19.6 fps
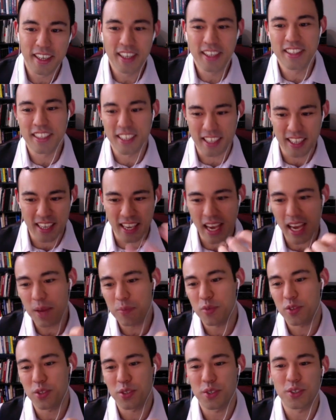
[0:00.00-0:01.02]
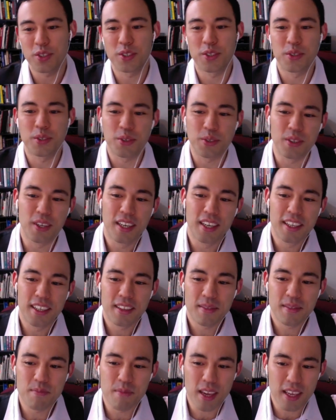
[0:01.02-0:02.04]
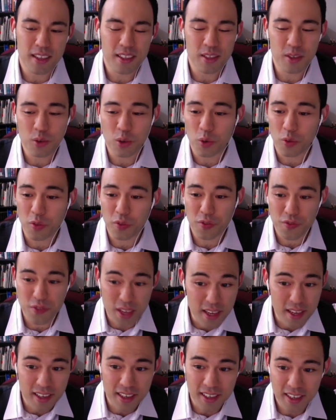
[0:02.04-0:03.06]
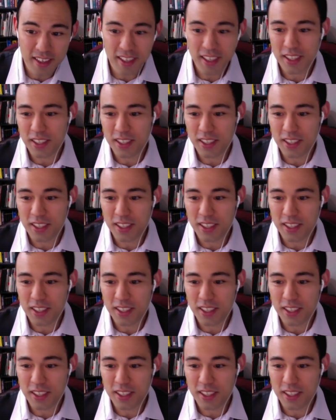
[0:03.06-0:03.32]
to capture you. You will think